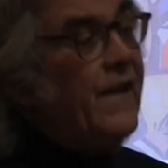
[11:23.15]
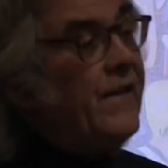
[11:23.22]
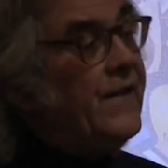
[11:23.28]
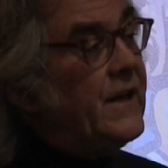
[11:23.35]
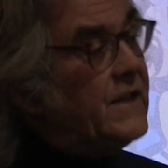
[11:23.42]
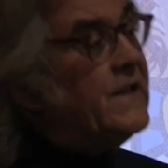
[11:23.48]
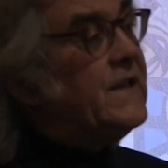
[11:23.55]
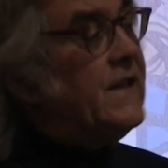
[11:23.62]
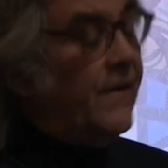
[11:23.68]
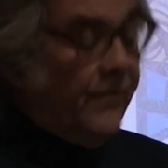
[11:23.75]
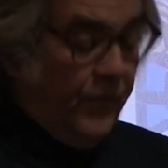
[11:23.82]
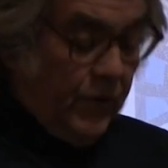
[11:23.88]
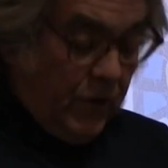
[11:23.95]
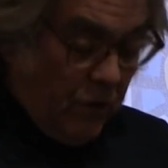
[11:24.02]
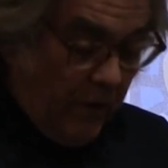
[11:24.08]
This
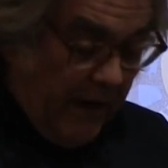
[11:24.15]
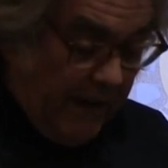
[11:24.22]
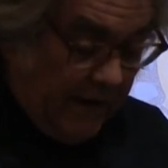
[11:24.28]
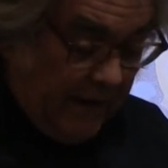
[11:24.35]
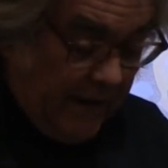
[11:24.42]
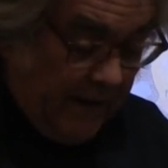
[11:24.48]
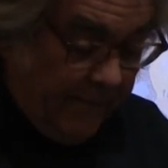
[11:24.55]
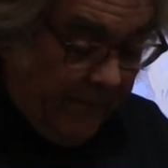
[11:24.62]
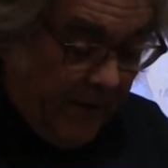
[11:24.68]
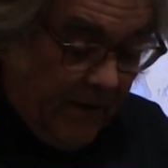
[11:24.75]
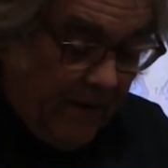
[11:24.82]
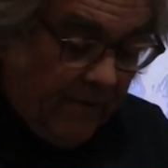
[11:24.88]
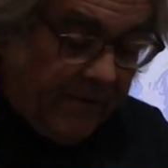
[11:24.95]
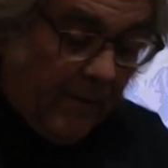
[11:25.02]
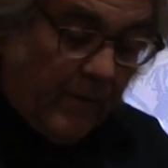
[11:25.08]
differed greatly
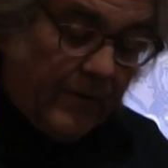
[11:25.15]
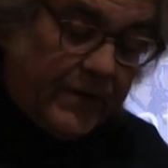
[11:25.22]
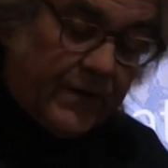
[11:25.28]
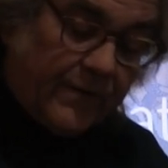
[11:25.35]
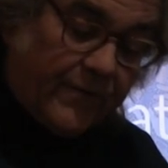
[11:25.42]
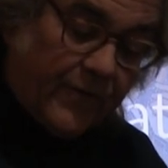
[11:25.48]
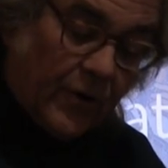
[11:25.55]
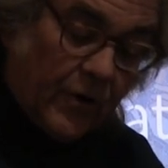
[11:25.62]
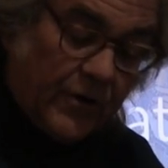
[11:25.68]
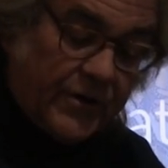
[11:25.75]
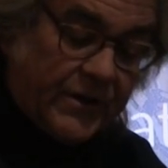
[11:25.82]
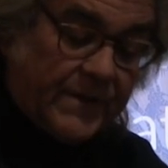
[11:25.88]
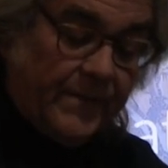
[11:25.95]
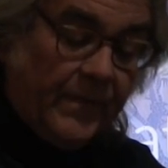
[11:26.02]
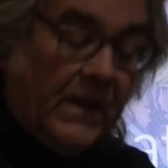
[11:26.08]
from a
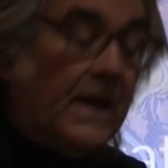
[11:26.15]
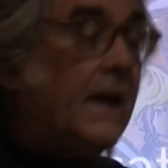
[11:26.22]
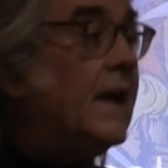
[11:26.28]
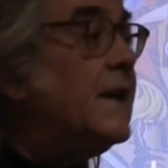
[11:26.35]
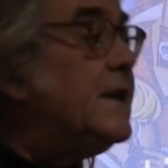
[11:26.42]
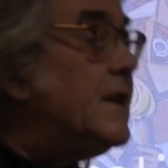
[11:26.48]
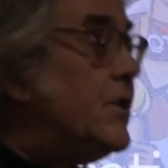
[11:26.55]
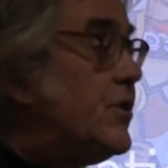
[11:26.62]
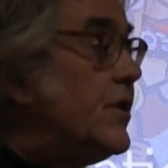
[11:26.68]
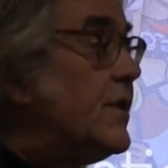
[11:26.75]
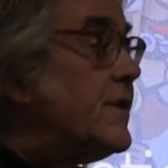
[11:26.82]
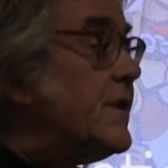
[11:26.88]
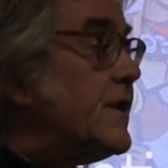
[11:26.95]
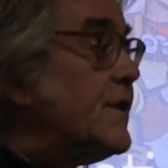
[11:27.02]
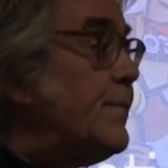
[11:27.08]
diverse
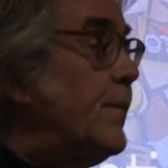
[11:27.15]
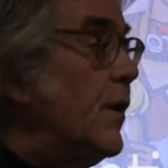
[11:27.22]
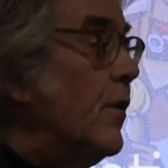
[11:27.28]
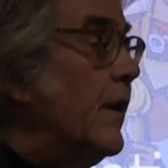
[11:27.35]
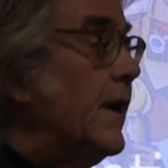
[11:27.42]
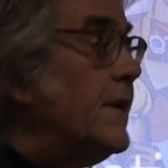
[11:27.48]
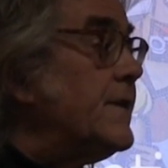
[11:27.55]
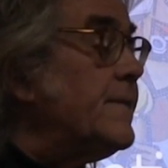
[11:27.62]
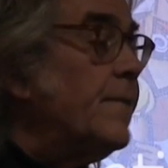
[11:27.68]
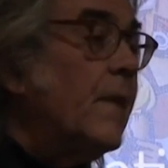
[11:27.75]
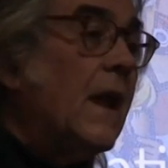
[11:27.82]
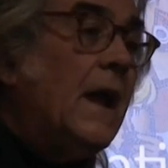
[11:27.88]
indigenous experience,